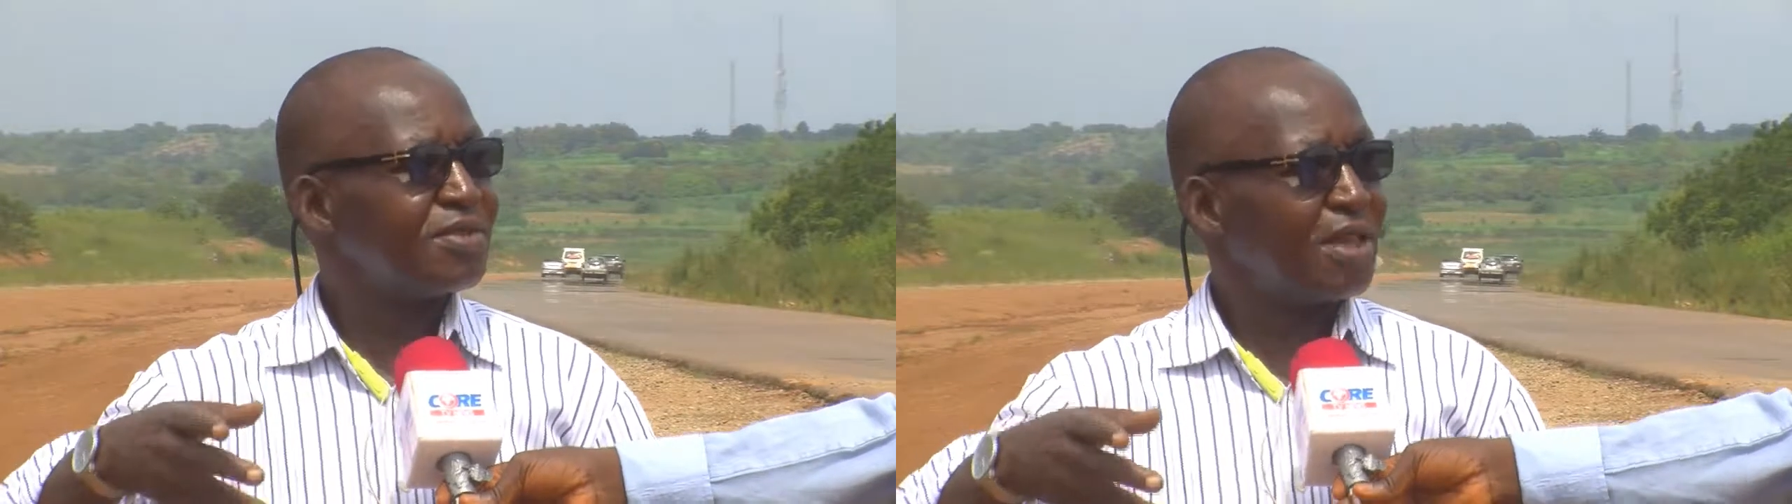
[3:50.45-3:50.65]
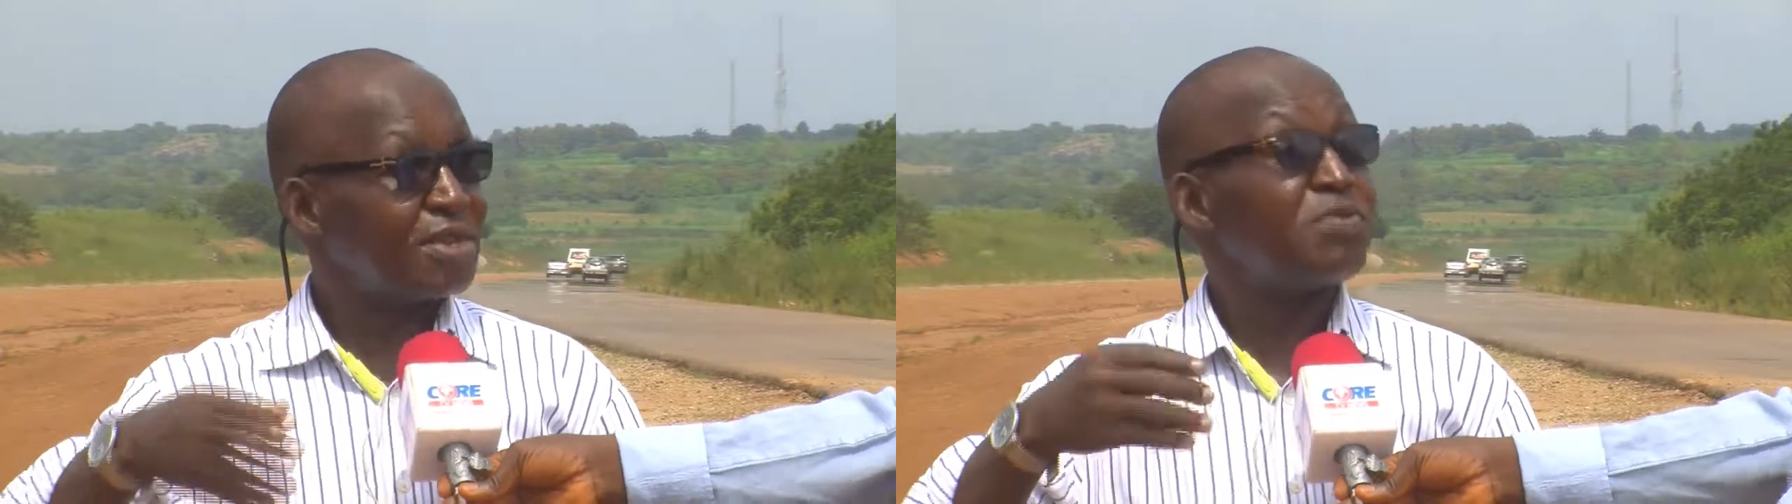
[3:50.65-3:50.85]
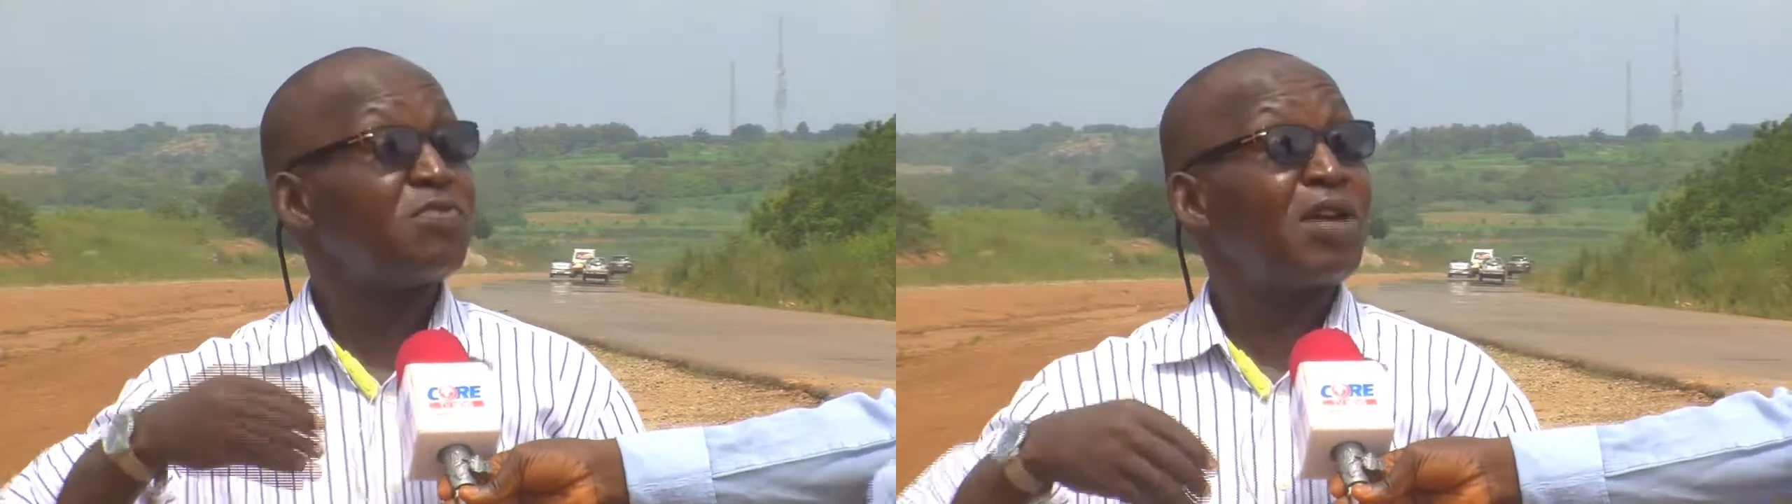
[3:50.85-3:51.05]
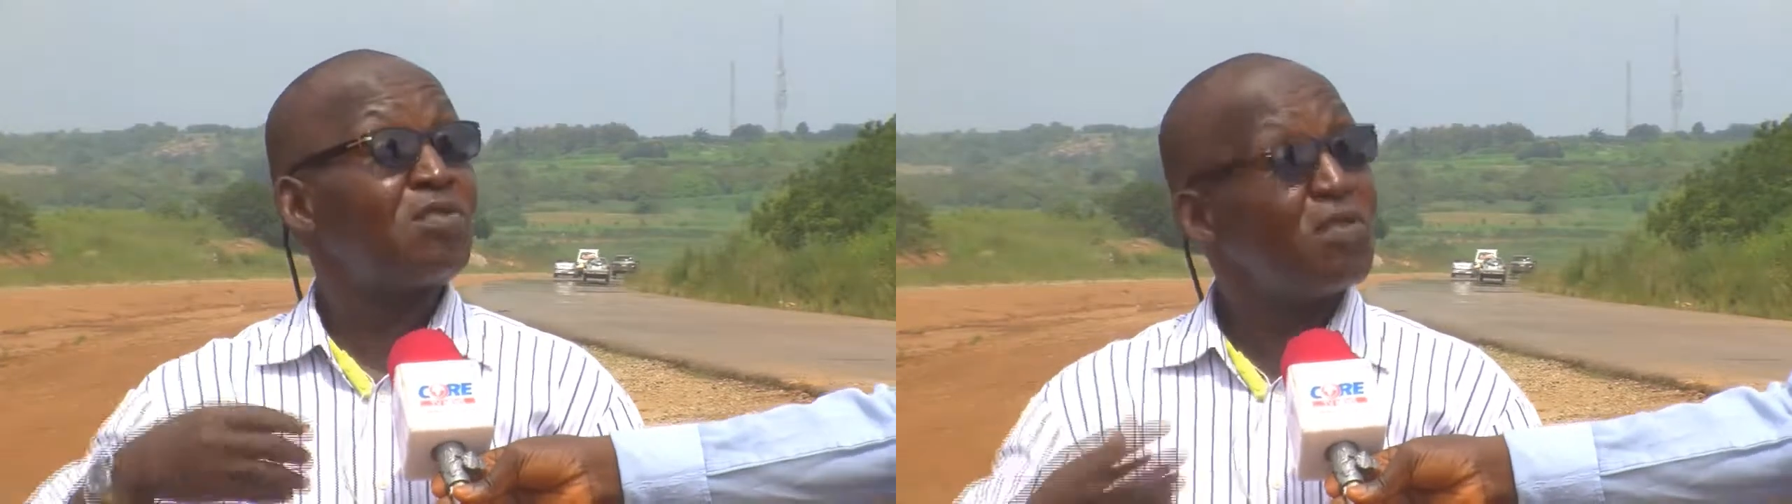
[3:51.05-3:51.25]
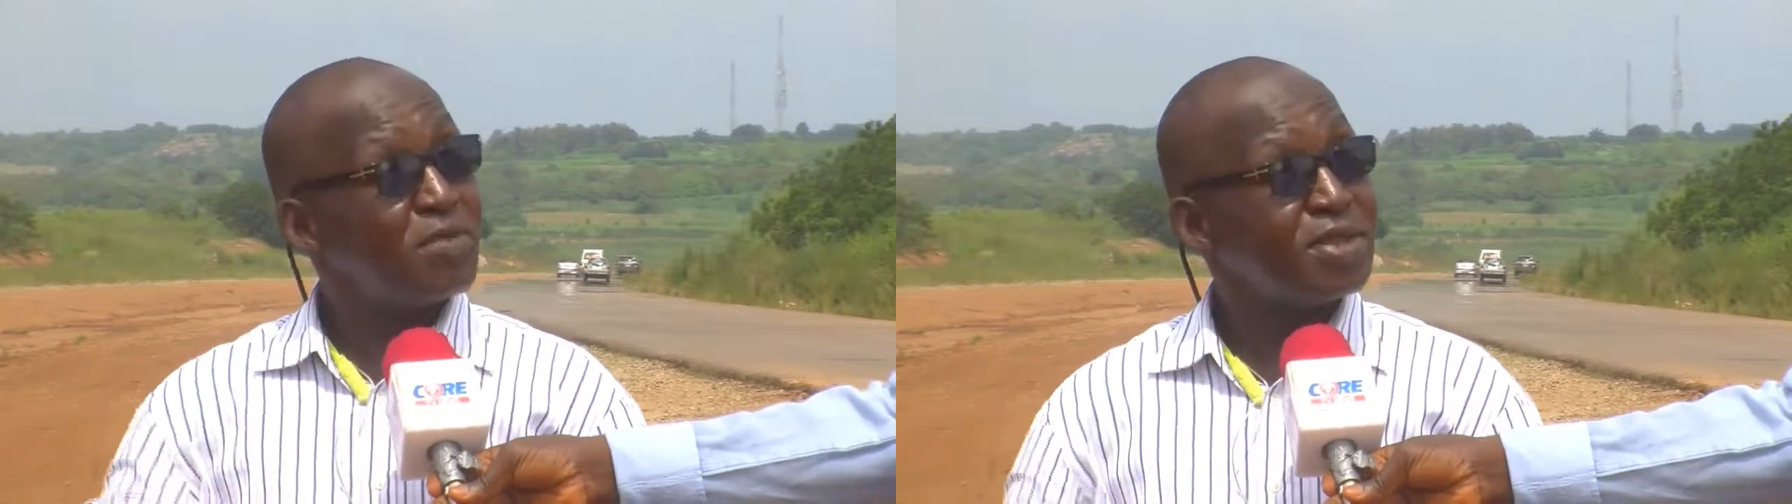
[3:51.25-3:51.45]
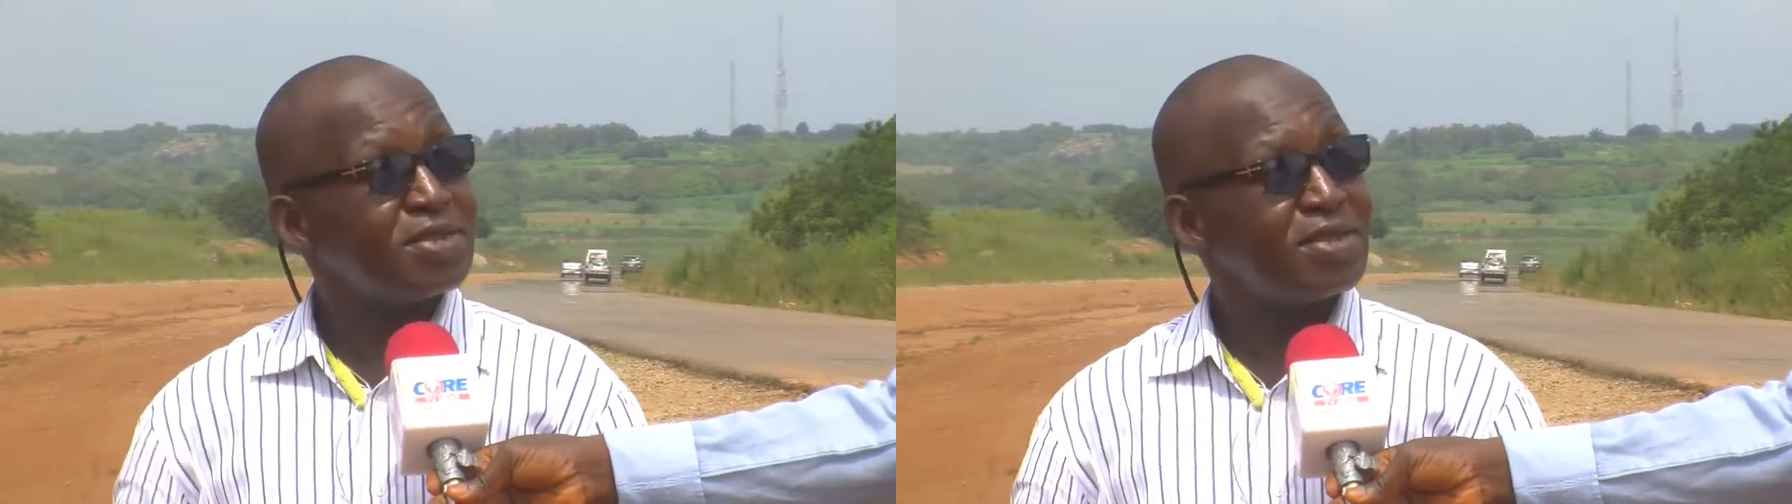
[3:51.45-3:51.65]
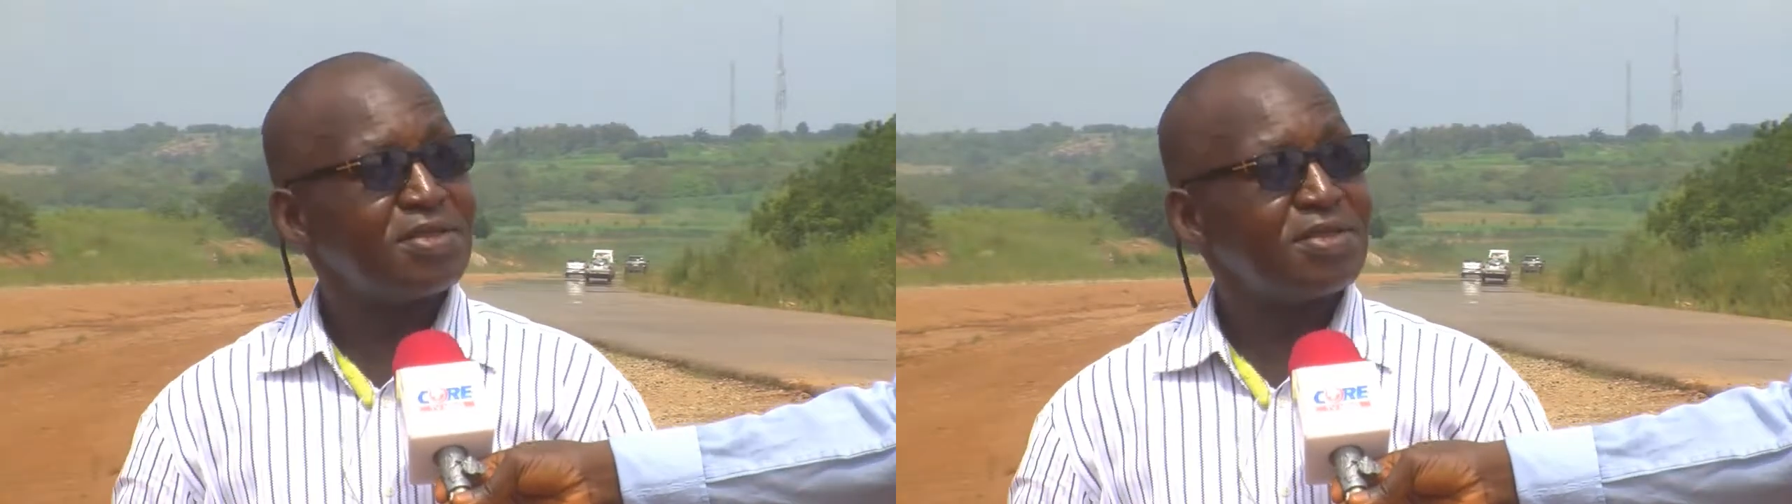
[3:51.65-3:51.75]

as approved by government,